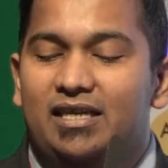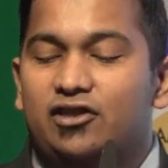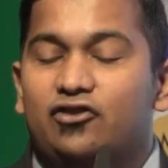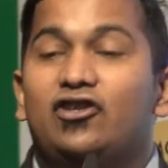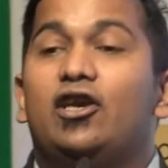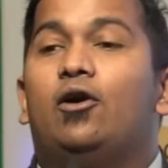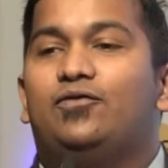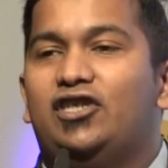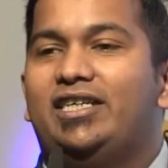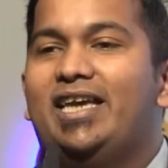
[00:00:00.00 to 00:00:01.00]
history
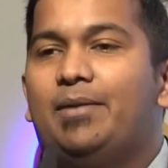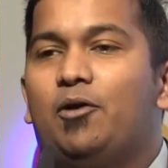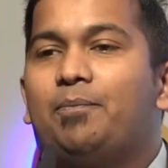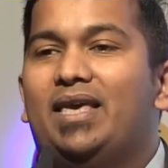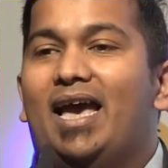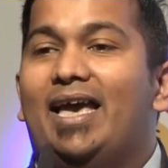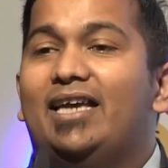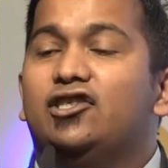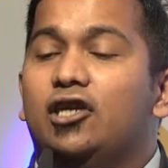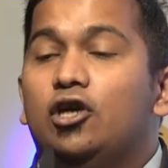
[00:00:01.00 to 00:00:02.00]
of GDM or
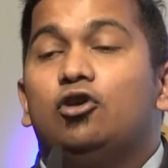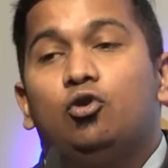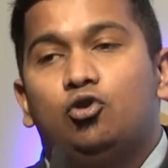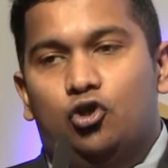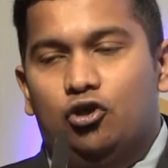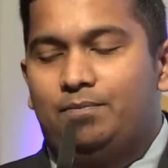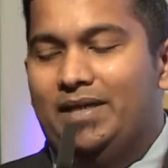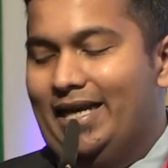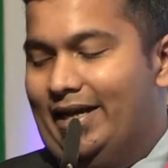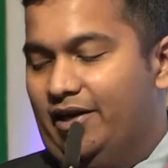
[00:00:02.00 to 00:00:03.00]
PIH, you should
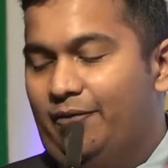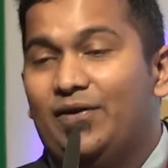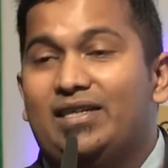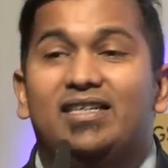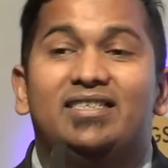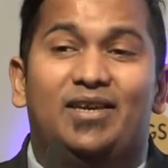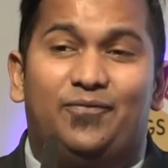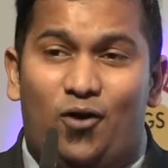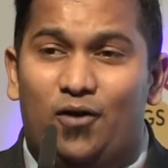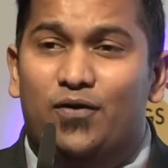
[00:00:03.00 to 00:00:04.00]
be getting a fitness,
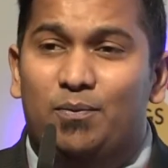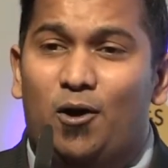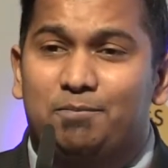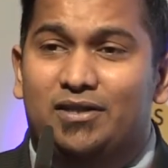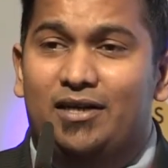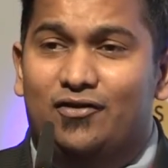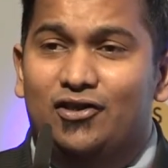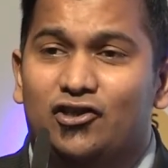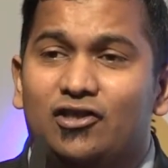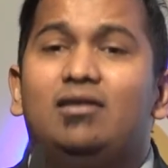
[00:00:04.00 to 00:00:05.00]
if not from an
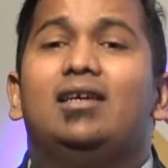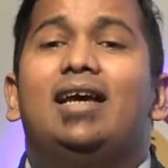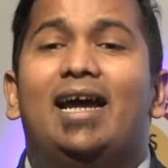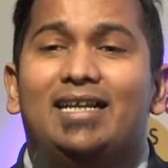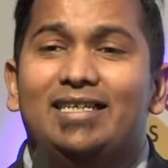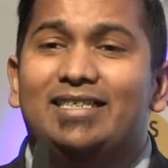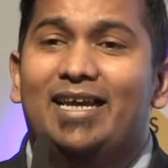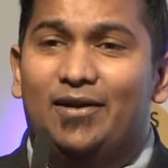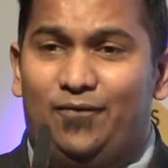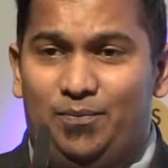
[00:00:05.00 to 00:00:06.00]
obstetrician, at least
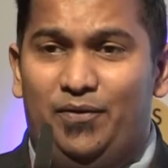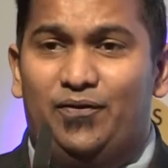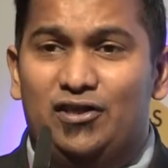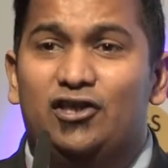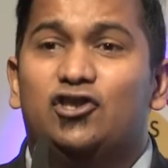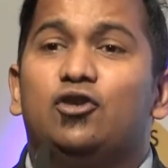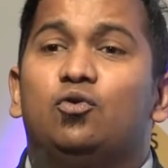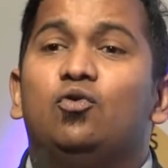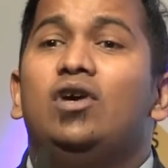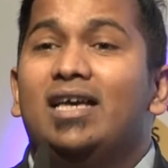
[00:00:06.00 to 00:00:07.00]
get it from a physician
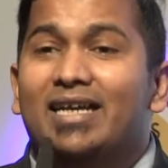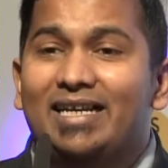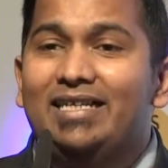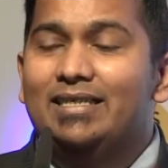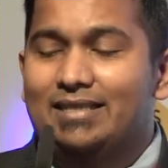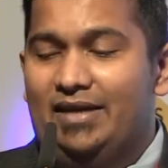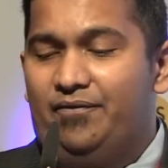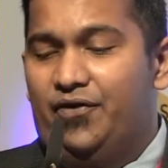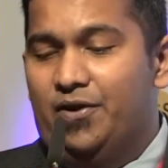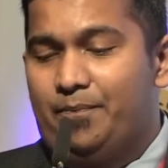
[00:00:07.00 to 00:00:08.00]
who clears
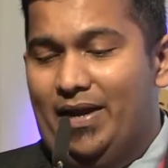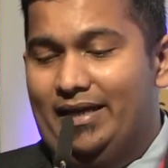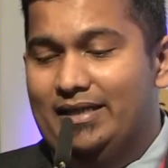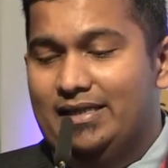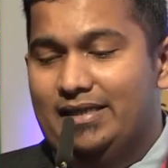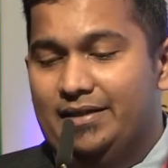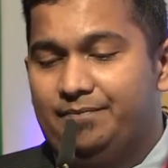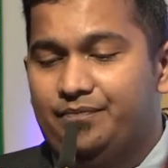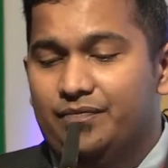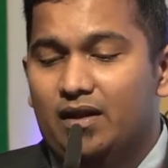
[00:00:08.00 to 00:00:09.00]
them for a pregnancy.
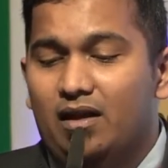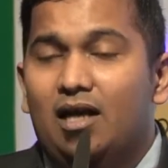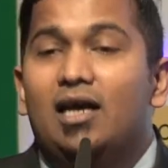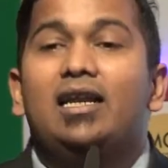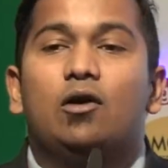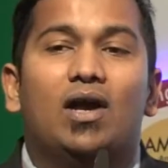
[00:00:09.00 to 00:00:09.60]
Now,